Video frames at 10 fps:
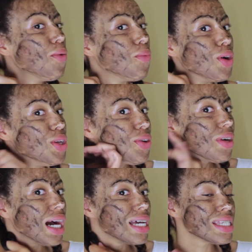What do you
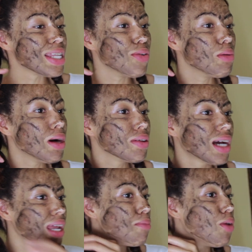guys know about
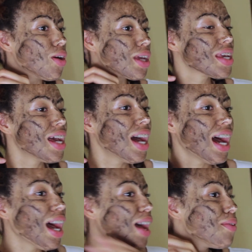color blocking?
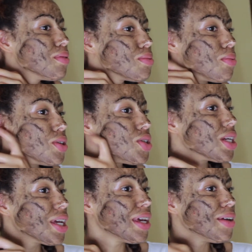I was
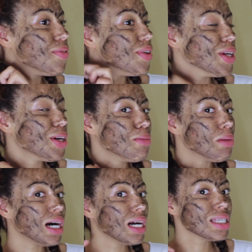watching a video
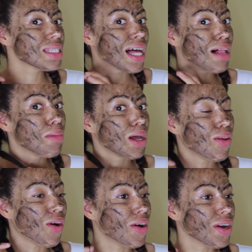by Style by
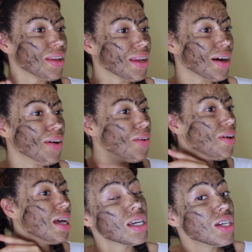Lauren now.
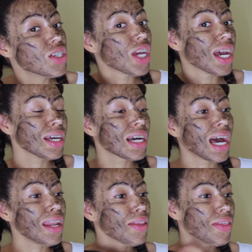She had a
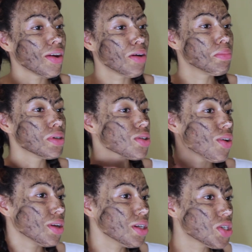color therapist
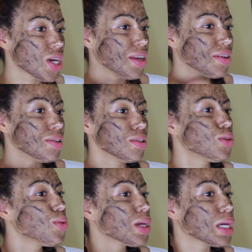on her channel
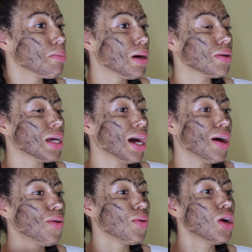talking about
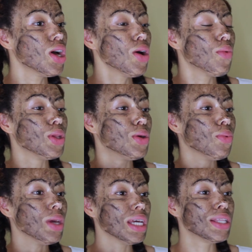how when you
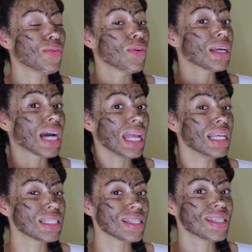wear different
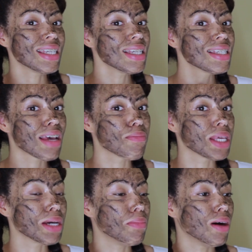colors it says
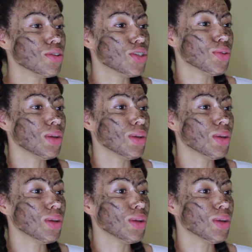something about you.